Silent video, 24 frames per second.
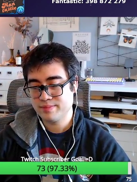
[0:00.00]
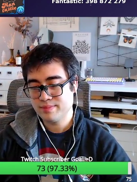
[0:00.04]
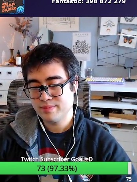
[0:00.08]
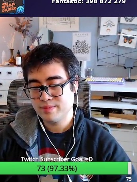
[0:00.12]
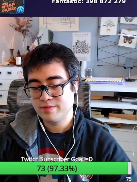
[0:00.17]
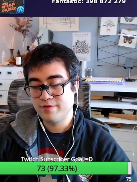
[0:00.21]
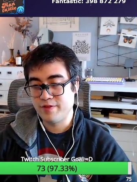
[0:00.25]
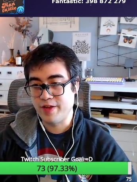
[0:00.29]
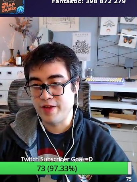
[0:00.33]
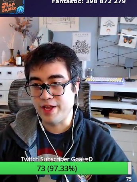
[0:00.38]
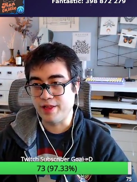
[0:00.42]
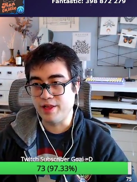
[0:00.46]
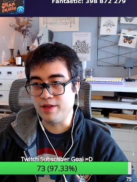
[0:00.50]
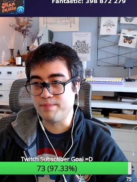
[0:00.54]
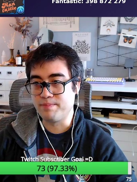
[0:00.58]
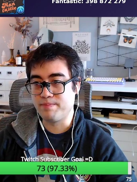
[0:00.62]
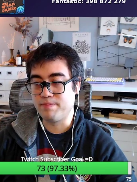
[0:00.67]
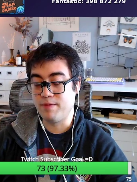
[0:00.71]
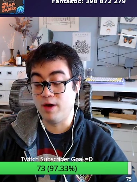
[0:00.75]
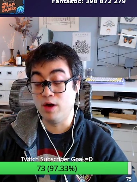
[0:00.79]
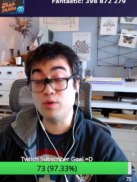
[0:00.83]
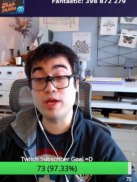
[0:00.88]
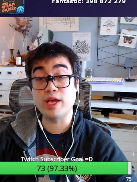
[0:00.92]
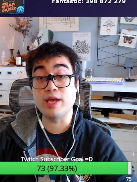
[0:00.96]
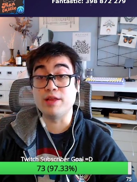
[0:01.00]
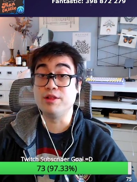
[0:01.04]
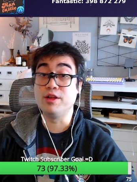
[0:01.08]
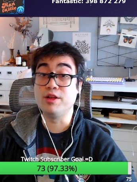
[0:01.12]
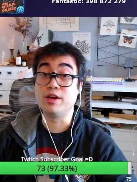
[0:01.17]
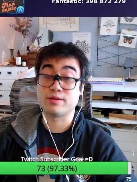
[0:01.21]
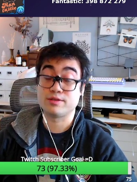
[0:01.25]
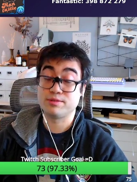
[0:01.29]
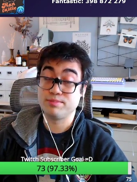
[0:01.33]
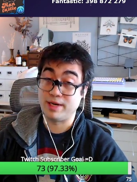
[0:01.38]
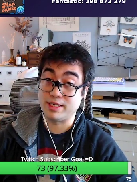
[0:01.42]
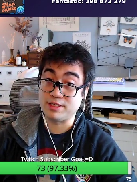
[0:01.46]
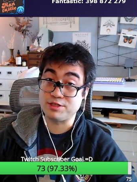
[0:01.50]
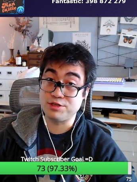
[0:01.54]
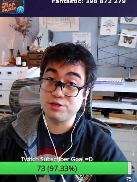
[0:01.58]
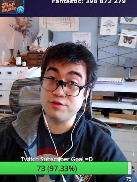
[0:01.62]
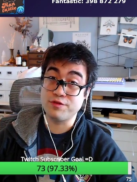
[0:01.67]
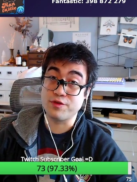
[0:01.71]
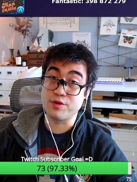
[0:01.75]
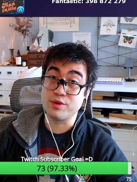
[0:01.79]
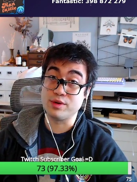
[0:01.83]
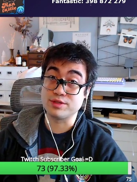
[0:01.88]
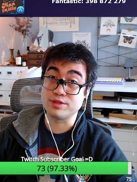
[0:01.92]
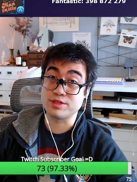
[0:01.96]
Valen. Okay, look, my two
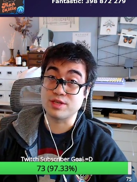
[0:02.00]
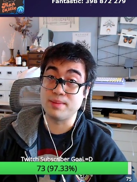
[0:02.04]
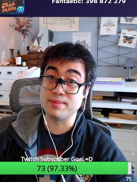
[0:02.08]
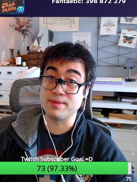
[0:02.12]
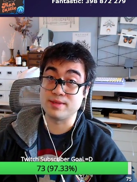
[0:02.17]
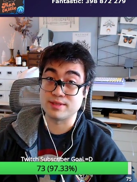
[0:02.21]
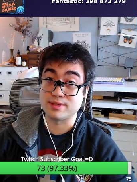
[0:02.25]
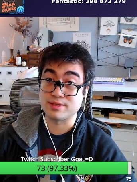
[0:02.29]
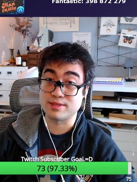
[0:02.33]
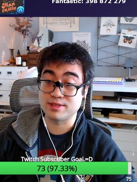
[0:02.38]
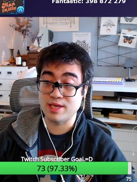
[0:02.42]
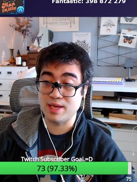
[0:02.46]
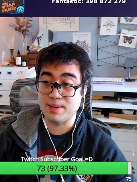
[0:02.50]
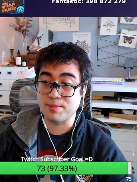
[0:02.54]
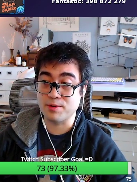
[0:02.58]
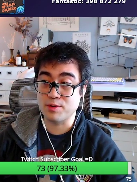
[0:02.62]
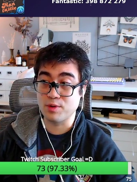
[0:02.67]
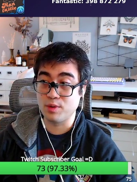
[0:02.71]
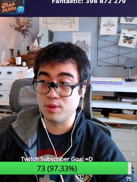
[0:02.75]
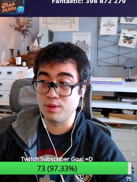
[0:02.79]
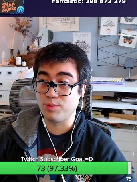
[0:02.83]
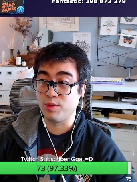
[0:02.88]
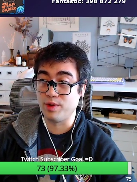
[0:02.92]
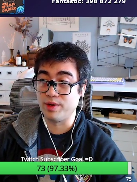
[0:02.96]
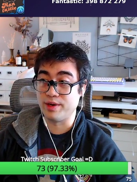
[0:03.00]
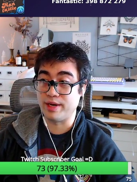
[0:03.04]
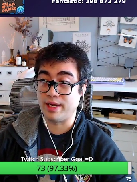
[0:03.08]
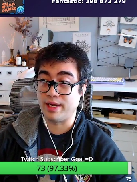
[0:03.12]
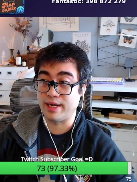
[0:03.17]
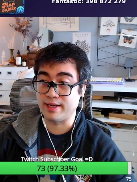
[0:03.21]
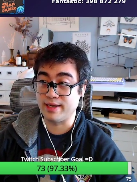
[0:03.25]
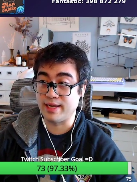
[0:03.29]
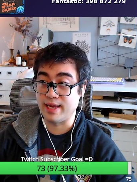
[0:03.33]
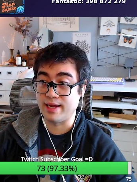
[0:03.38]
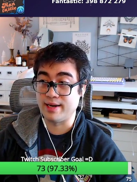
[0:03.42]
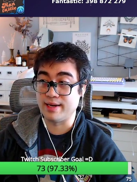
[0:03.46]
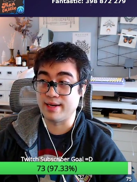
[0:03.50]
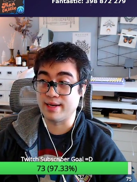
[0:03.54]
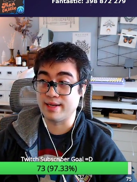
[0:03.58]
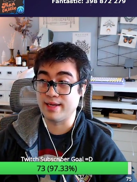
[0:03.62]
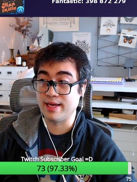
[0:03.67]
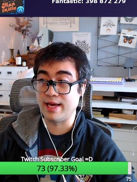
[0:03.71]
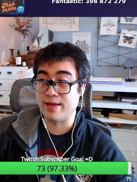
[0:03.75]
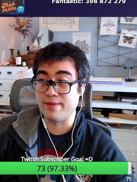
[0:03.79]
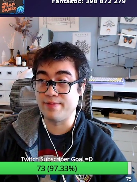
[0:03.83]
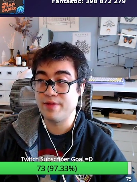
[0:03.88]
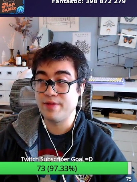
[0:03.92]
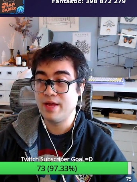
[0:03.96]
free rolls got me the same gold one again and
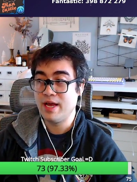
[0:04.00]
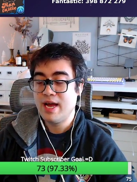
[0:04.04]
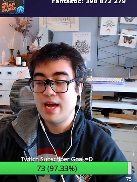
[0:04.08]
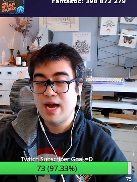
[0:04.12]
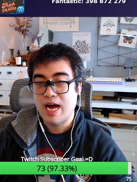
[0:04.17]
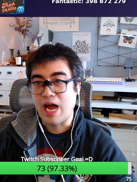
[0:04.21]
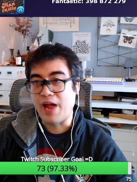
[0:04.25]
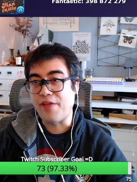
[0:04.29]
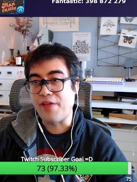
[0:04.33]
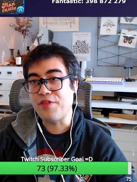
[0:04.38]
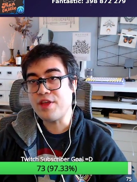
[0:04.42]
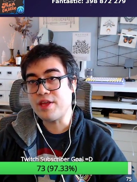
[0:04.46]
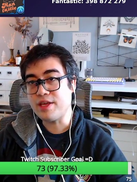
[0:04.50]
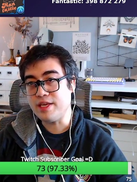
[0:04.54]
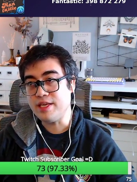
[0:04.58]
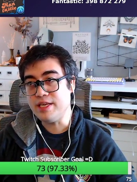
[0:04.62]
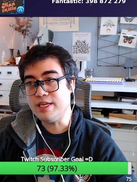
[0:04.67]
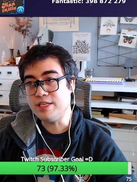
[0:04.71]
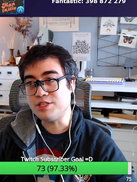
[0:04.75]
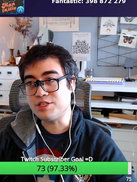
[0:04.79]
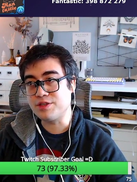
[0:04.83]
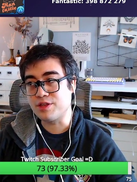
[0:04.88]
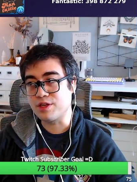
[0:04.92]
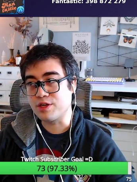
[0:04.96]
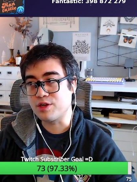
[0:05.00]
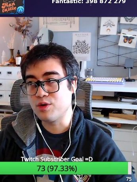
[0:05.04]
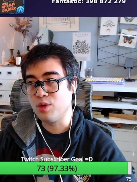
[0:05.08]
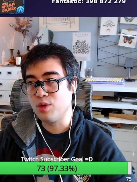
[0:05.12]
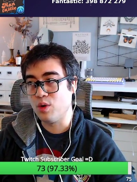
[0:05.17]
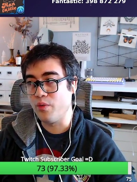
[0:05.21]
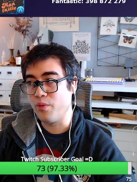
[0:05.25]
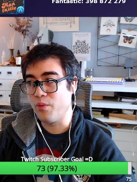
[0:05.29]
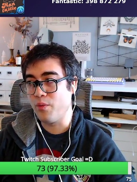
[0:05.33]
again. I think each of the gold